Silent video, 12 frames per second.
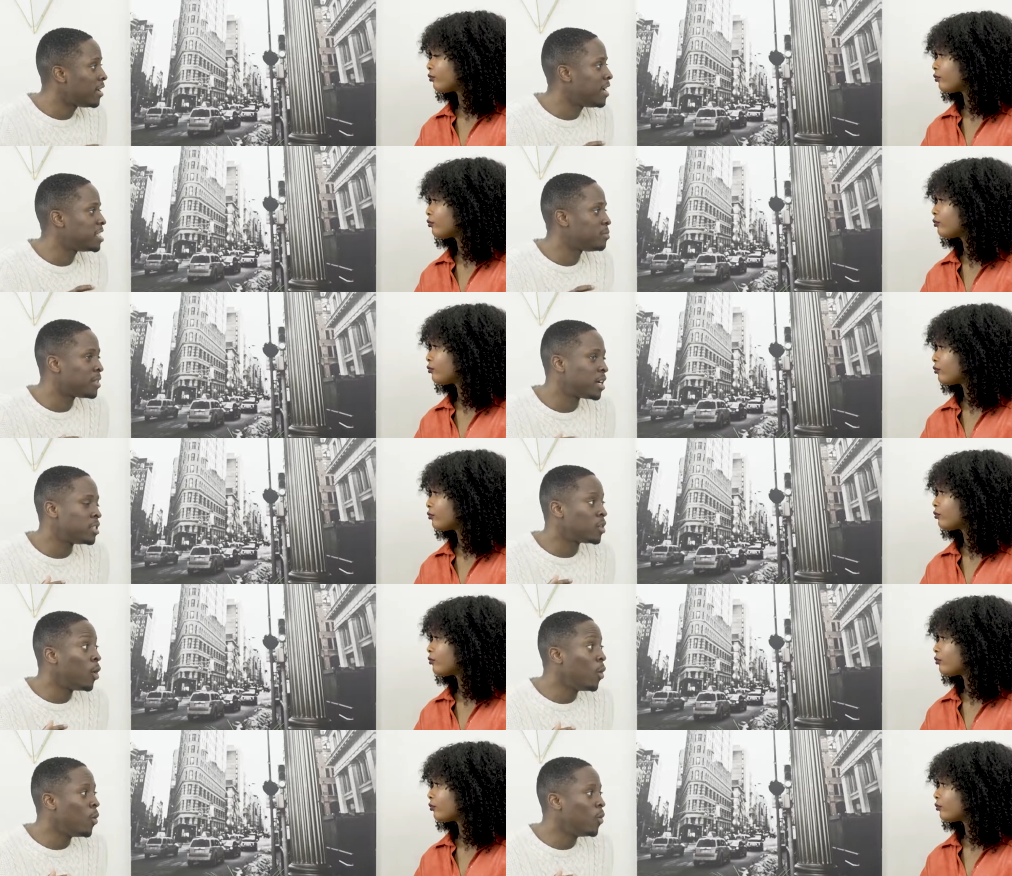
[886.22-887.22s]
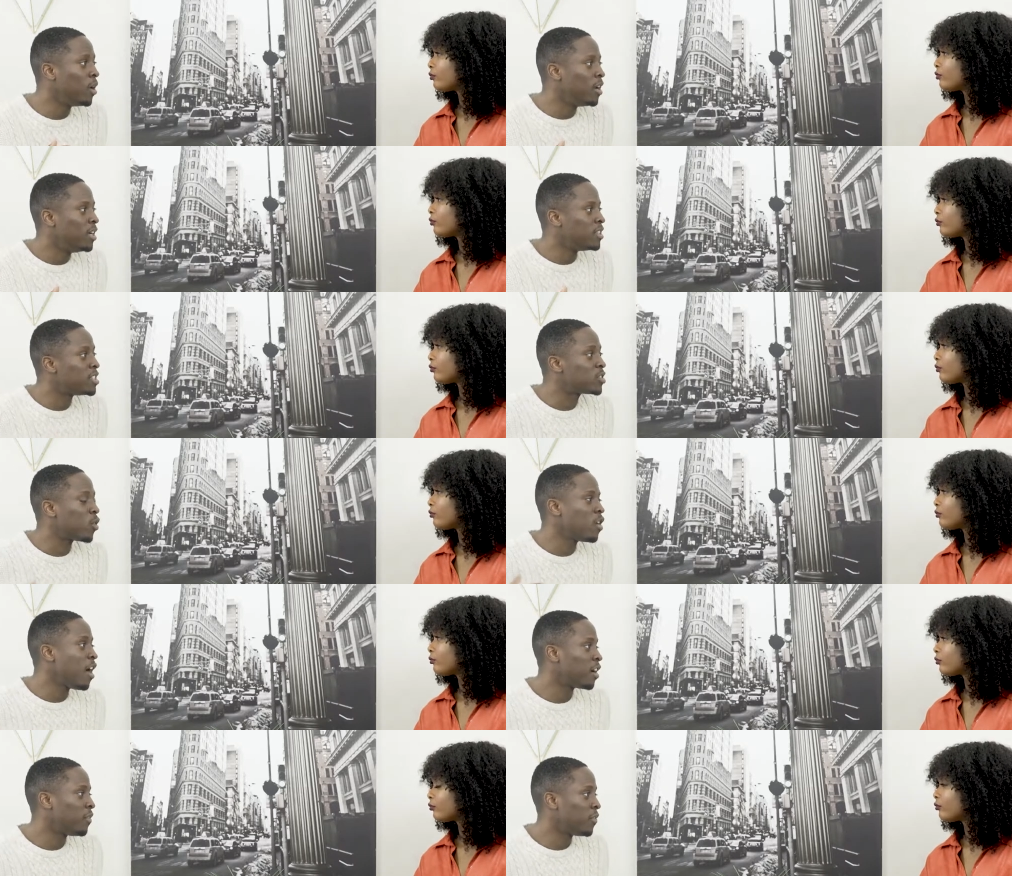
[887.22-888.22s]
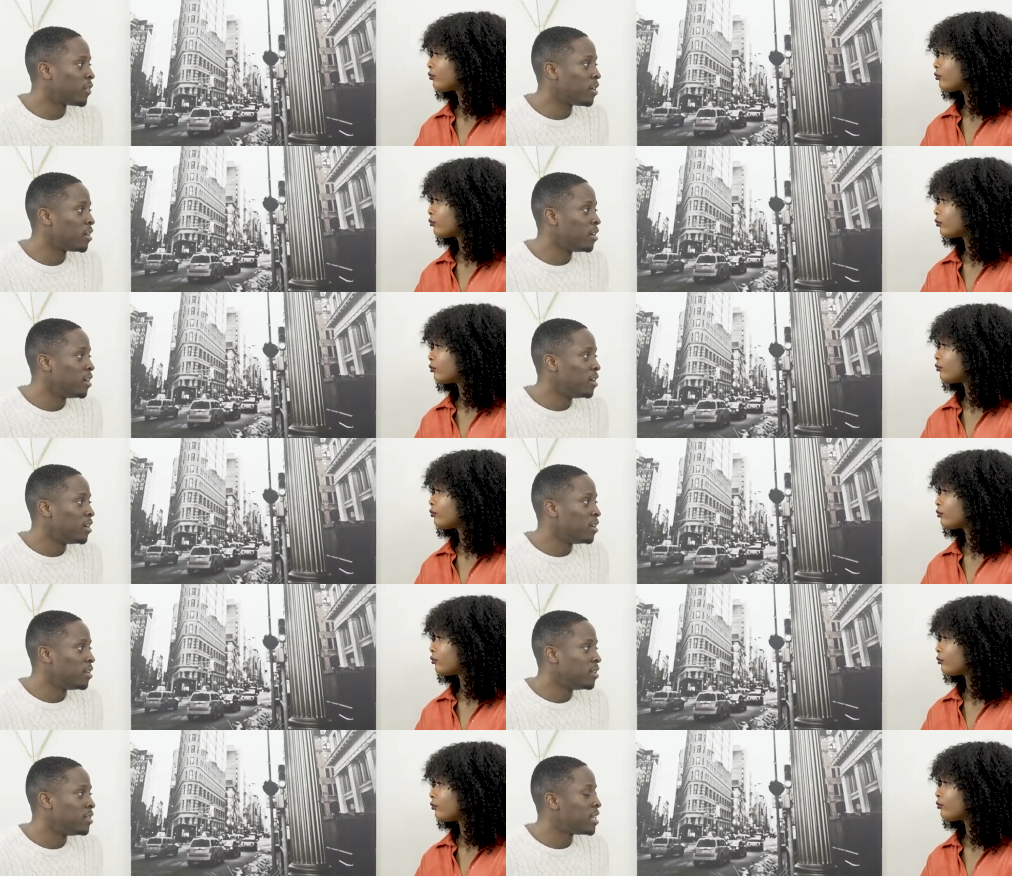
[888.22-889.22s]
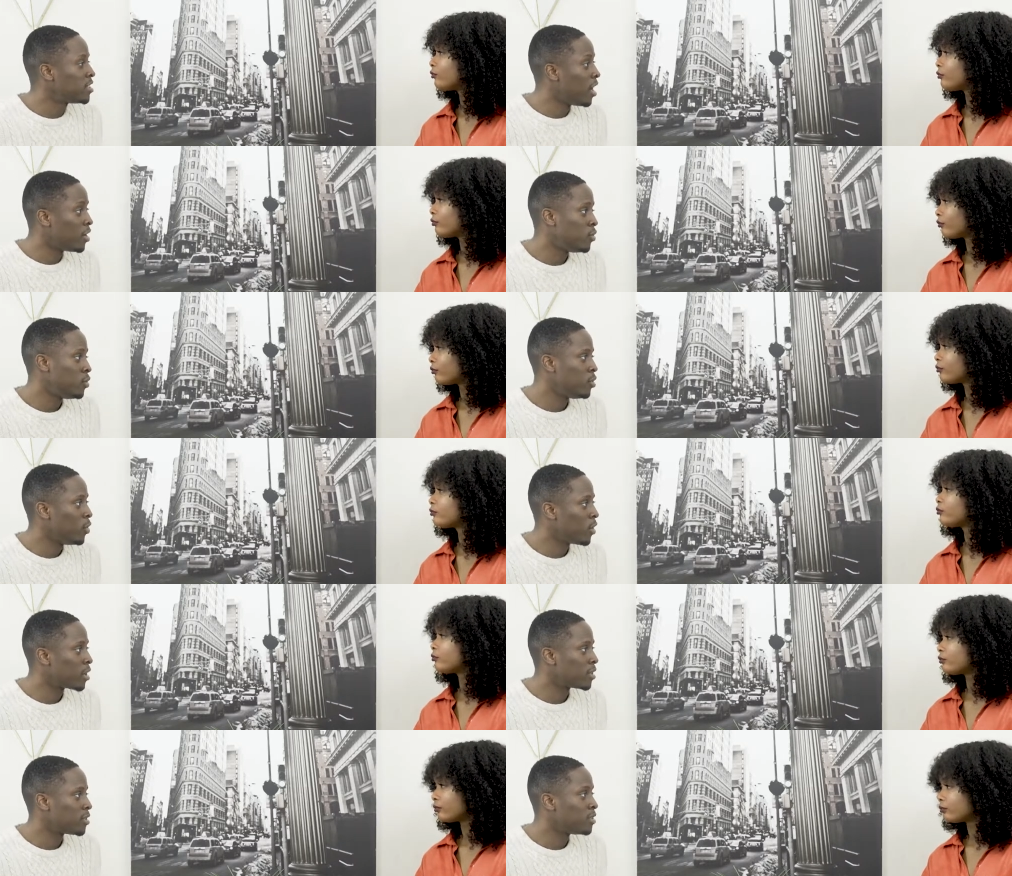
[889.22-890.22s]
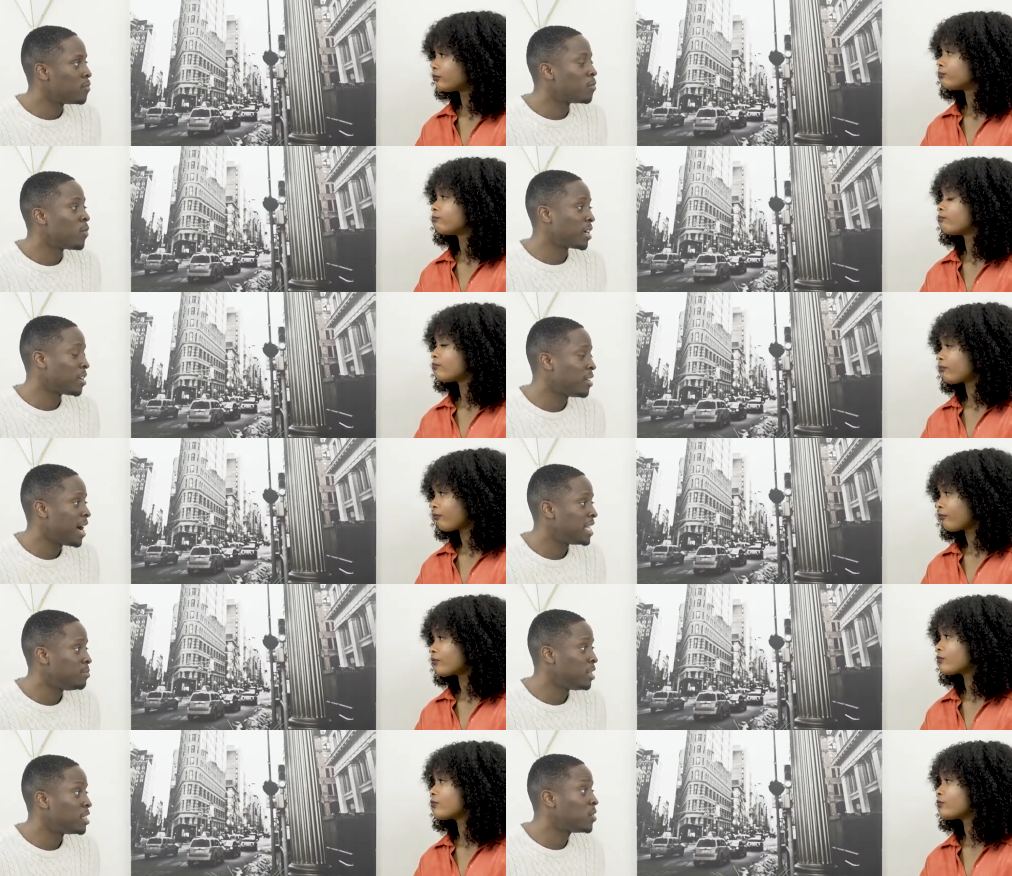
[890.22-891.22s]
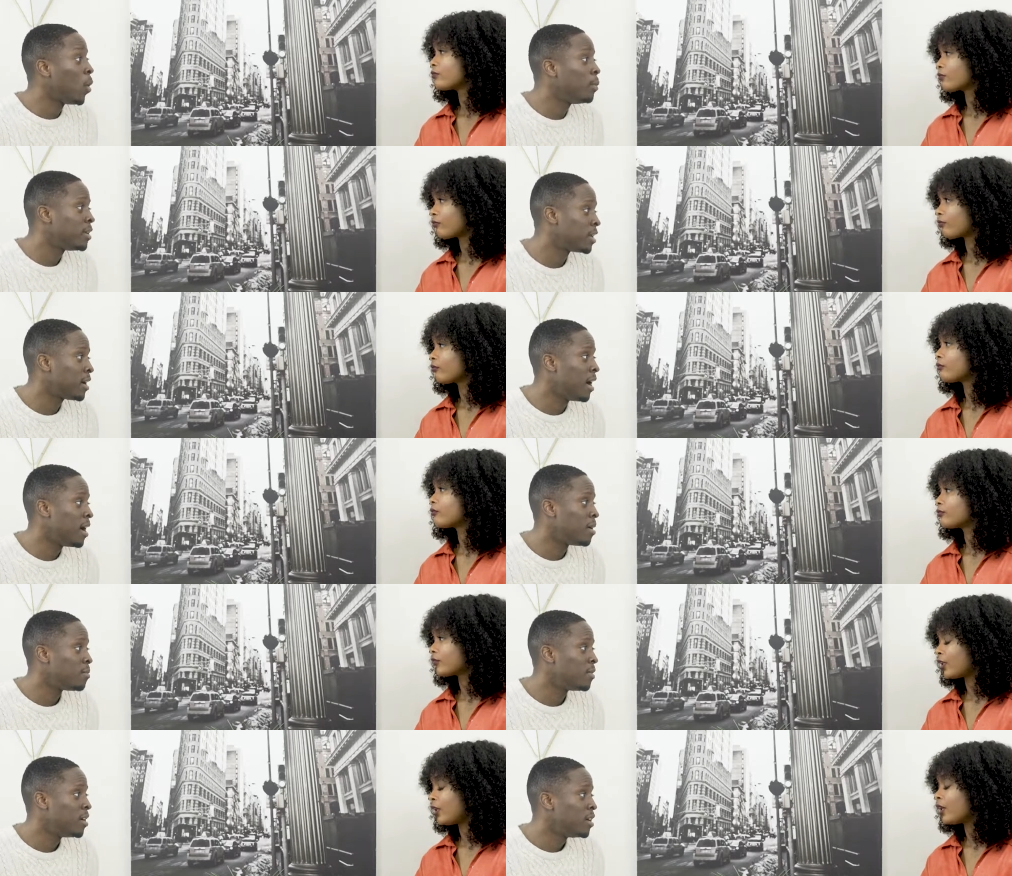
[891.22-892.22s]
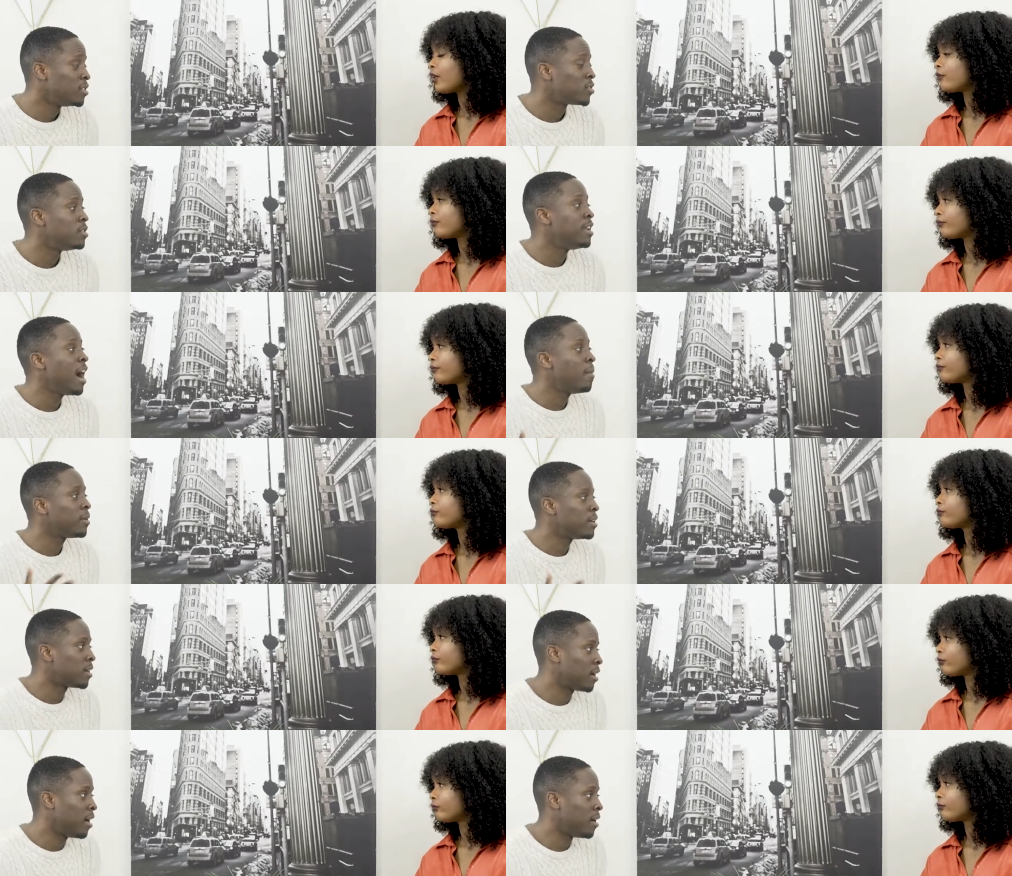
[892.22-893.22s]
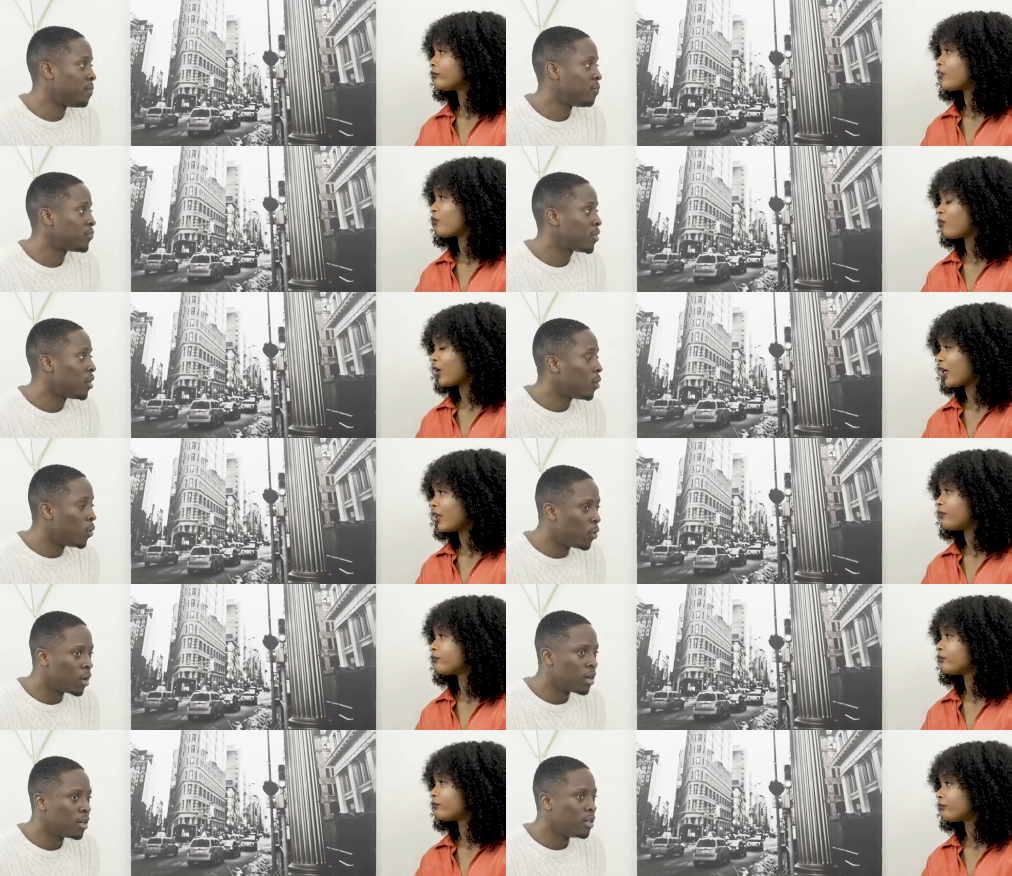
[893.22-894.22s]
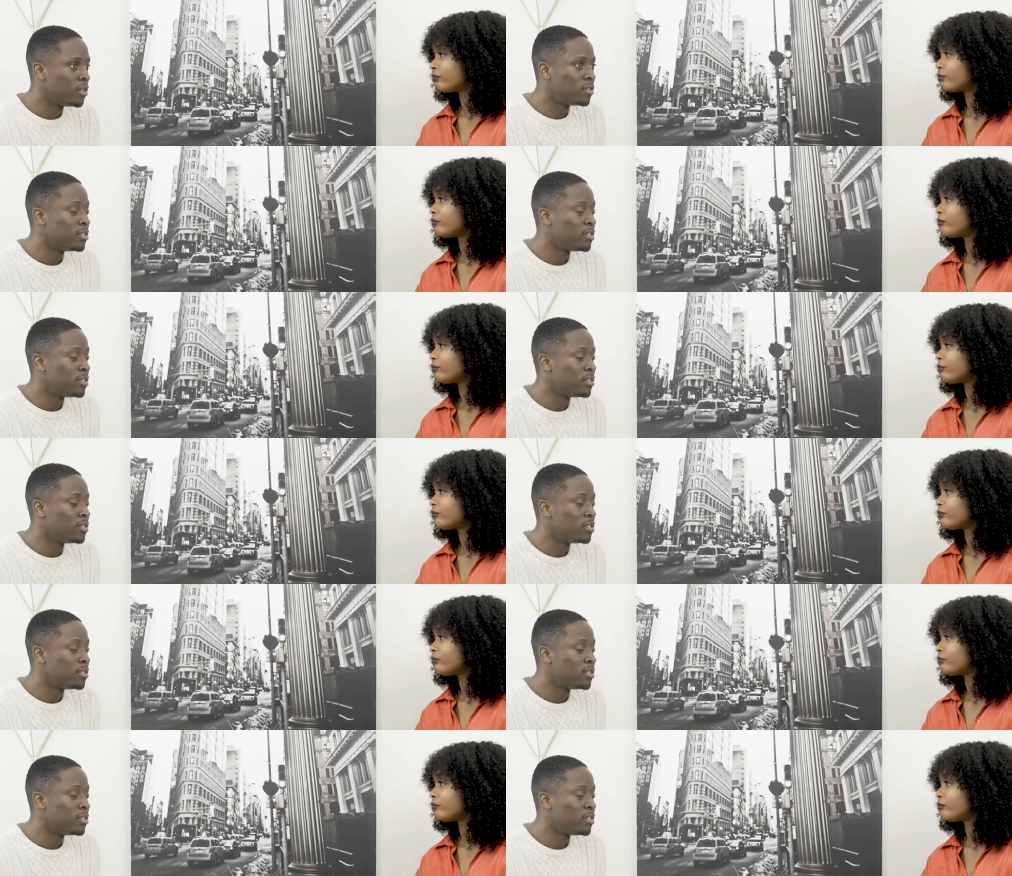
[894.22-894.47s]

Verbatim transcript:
Speaker 1: out here it's because oh this choreographer that taught in new york recognized me and told me to come yeah so now i'm gonna come right or